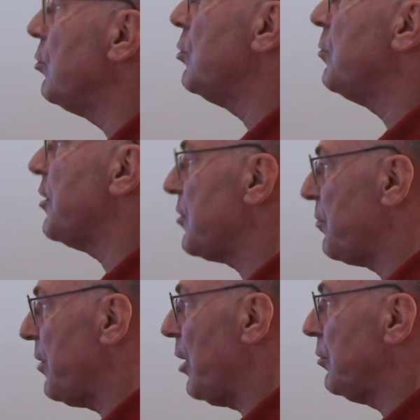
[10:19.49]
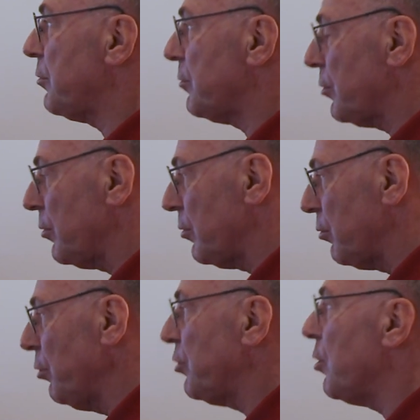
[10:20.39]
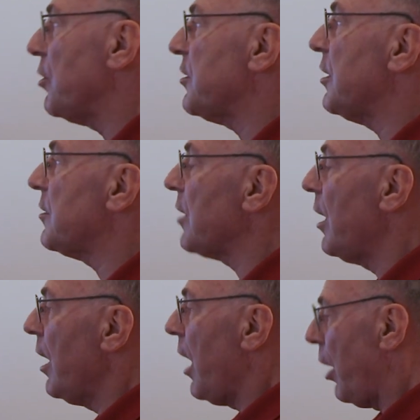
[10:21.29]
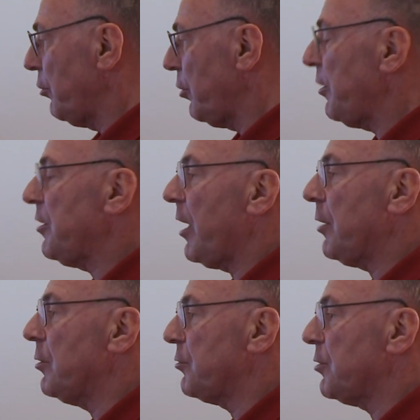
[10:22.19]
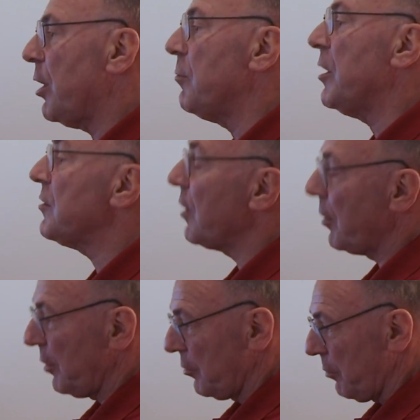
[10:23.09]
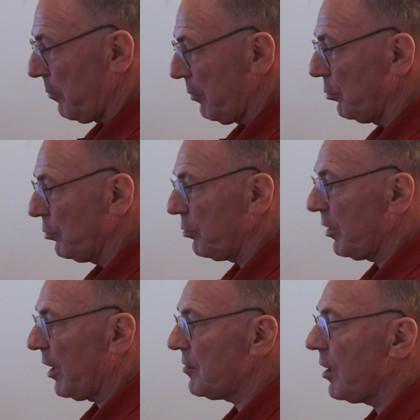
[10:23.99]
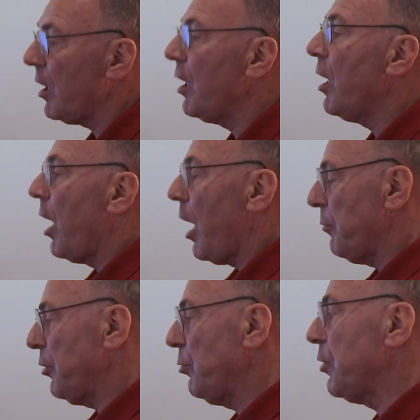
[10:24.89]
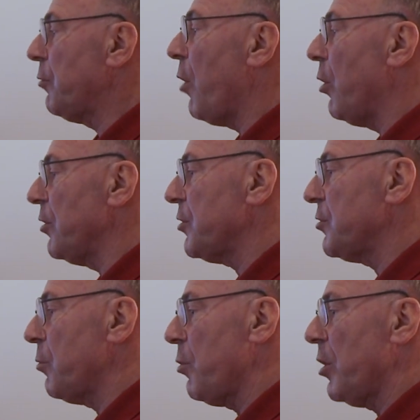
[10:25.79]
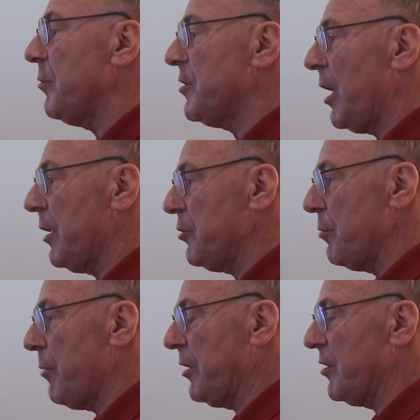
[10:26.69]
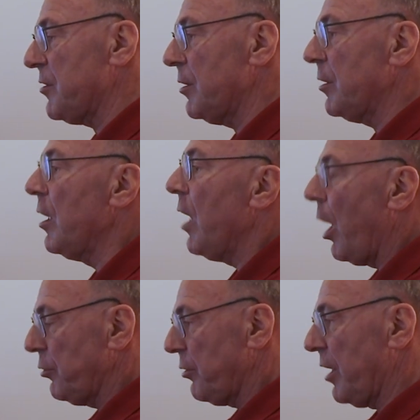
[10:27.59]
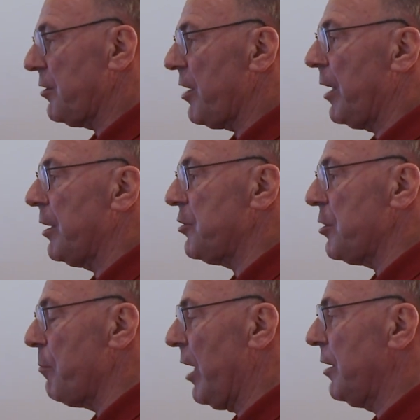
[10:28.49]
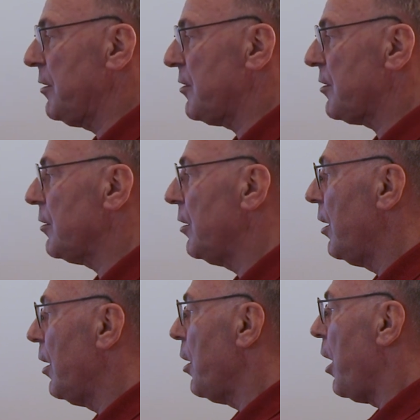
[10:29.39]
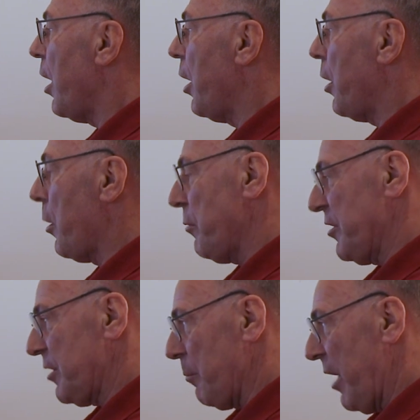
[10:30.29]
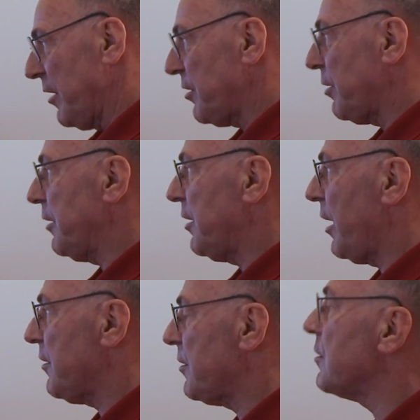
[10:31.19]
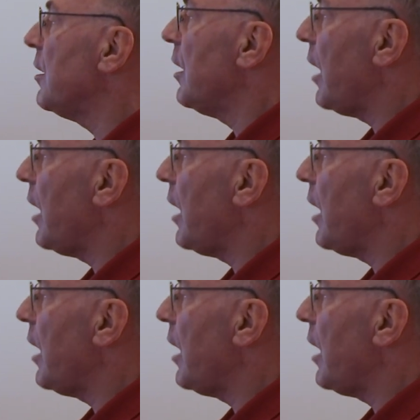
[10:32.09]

do with the found root causes, how do we take off traumas, that we will do together. And we're doing also the work with energy medicine, how to get your energy balanced, with some extra tests,